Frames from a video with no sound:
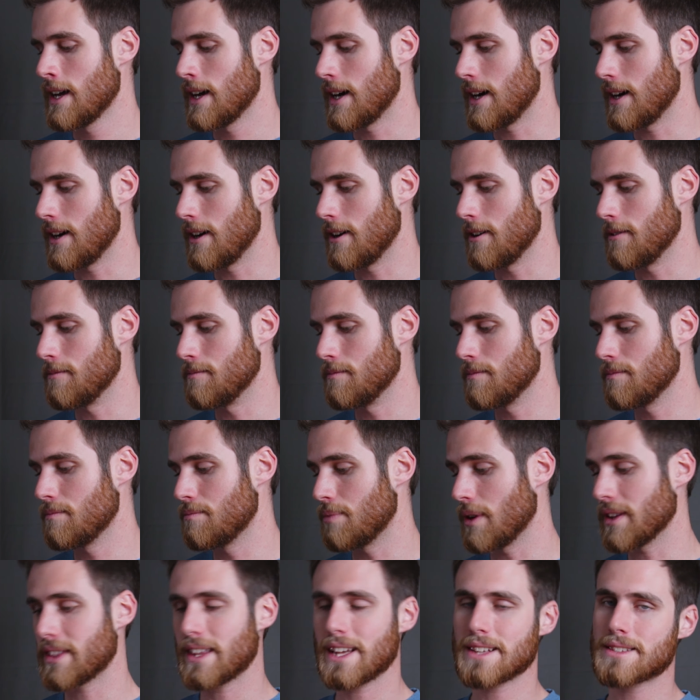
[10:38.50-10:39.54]

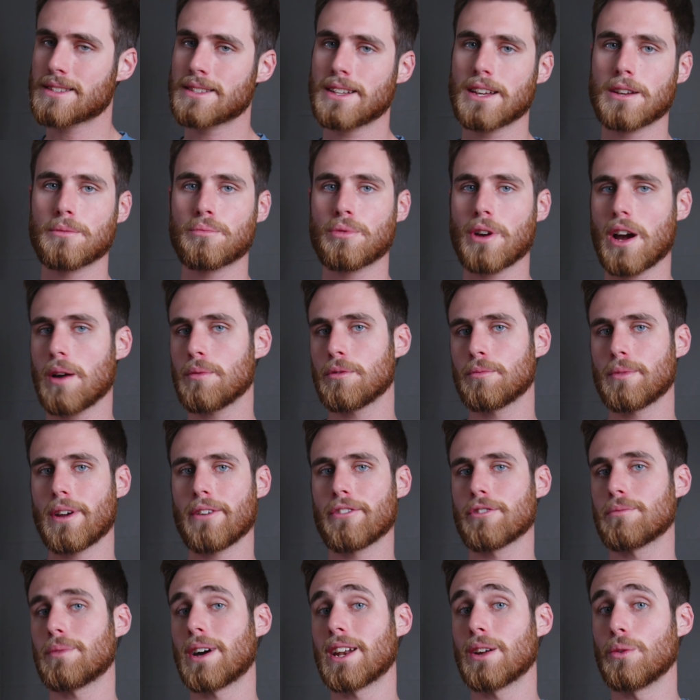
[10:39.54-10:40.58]
But that's not a problem
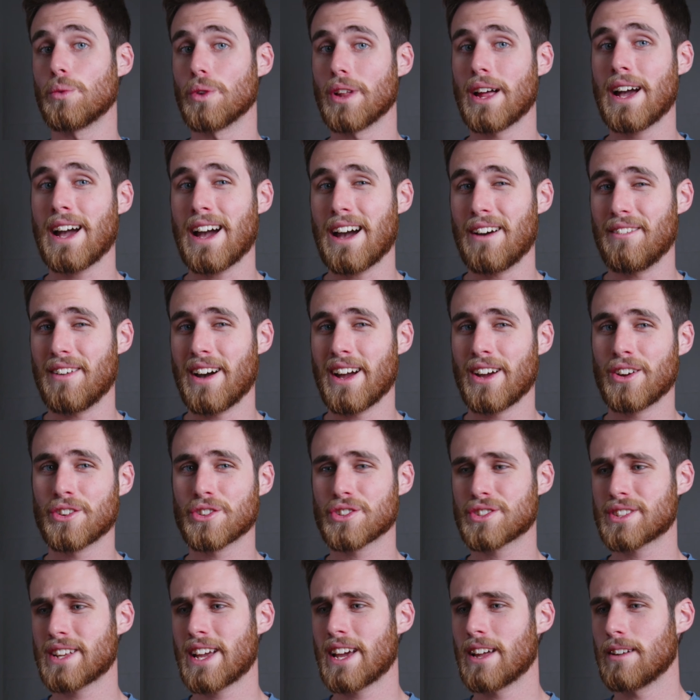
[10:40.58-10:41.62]
everybody will have. I
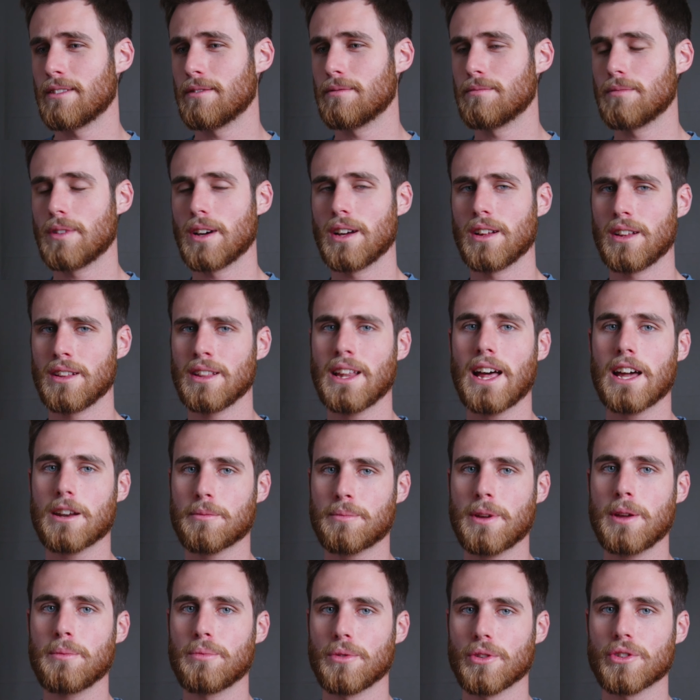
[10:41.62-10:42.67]
understand a lot
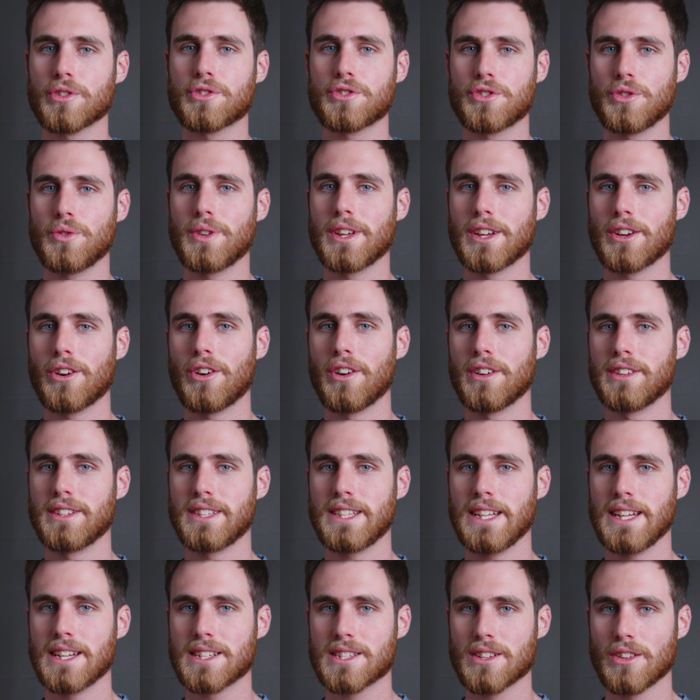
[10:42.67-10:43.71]
of people are shooting on
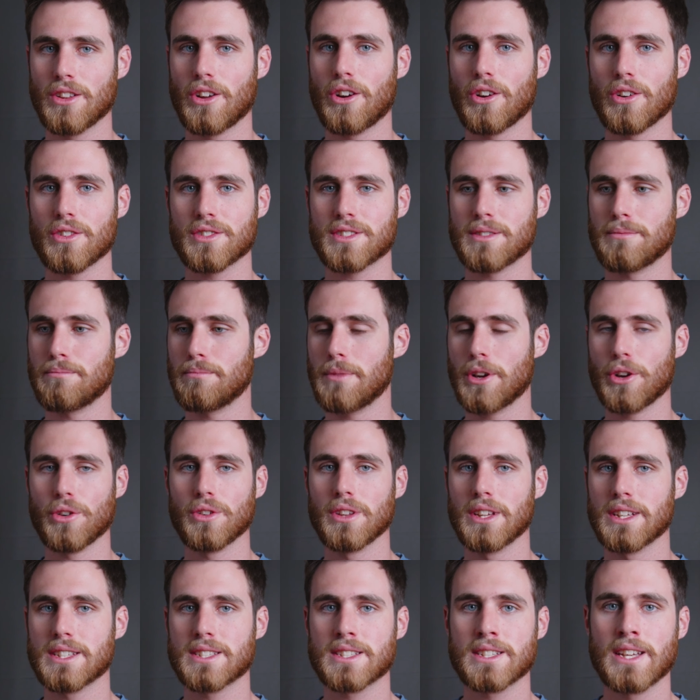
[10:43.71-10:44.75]
DSLRs and
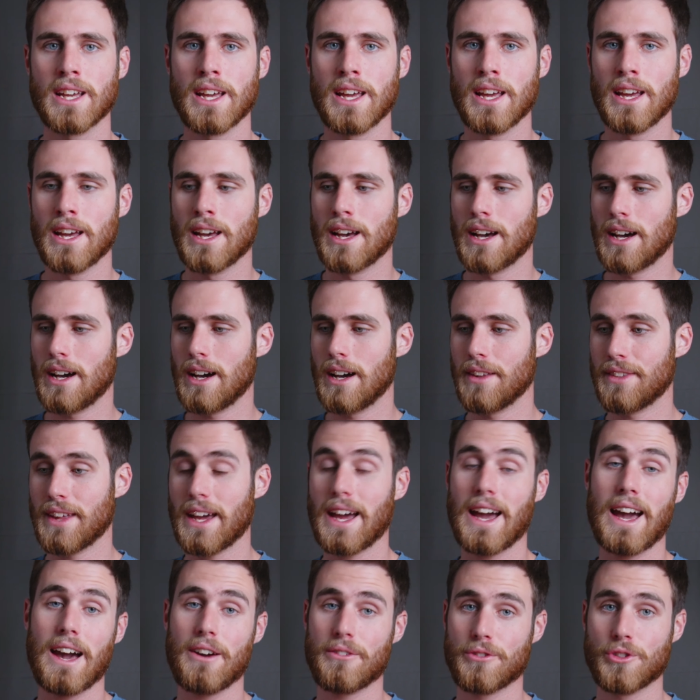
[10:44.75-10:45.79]
mirrorless
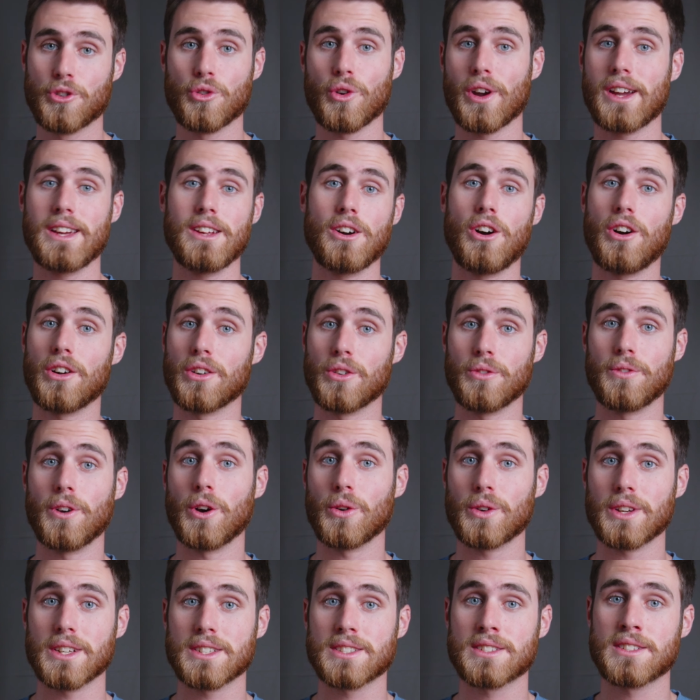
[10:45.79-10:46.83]
that have great
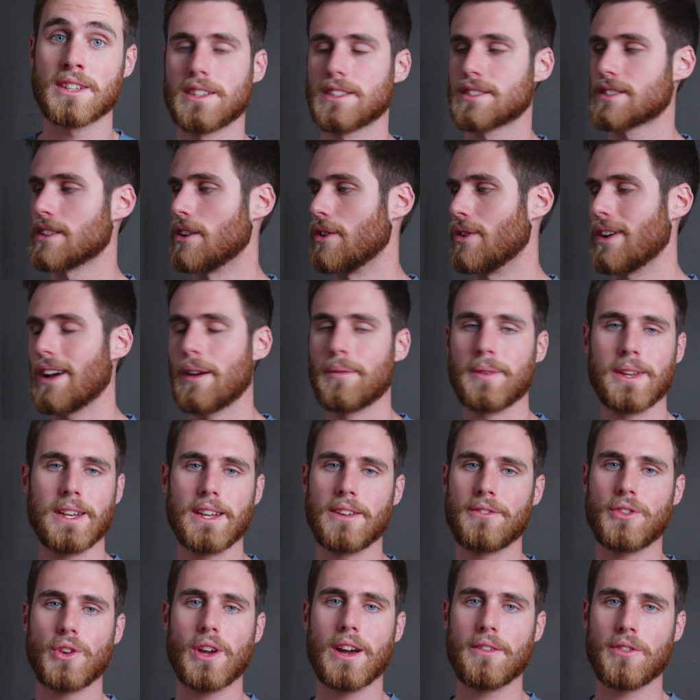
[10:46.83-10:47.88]
autofocus. So, I mean,
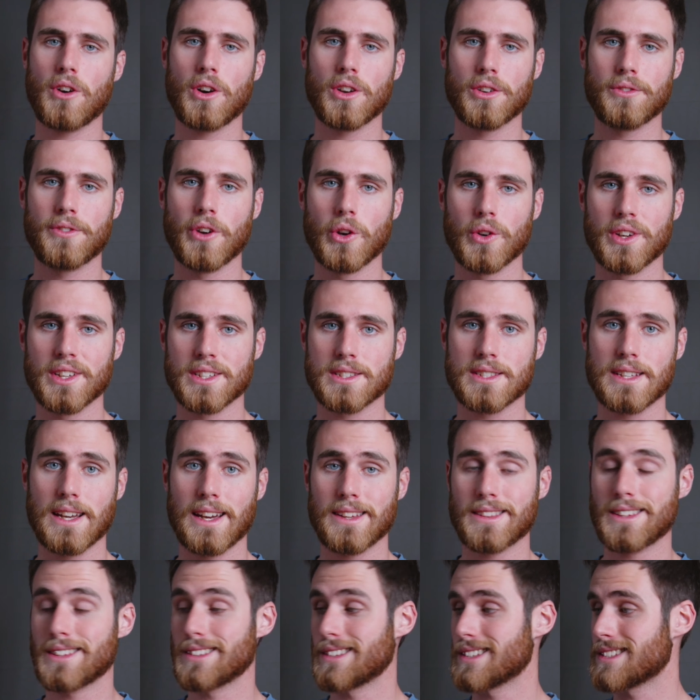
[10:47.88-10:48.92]
if you have autofocus,
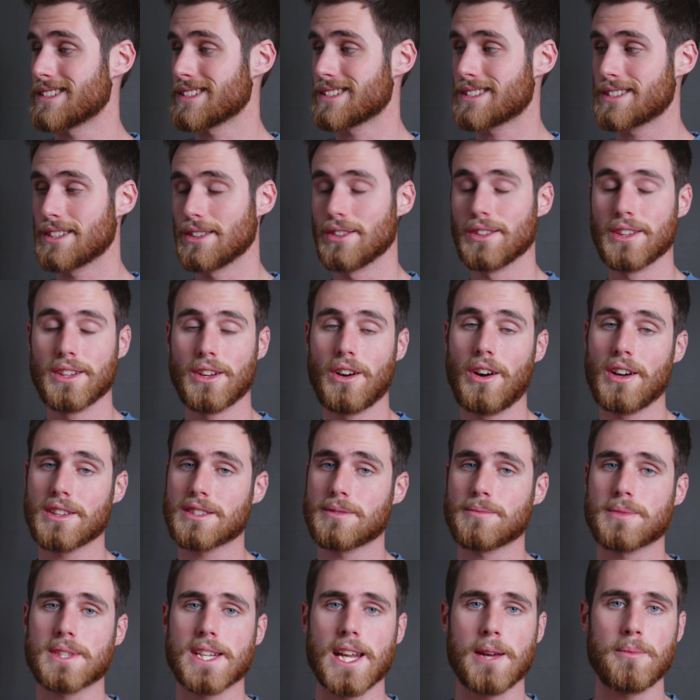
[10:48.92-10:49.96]
I think this is still an
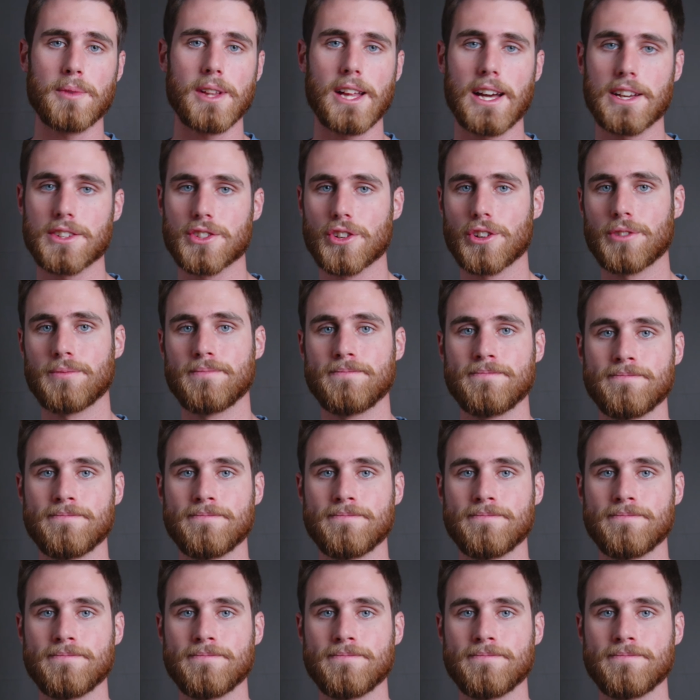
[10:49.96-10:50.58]
awesome stabilizer.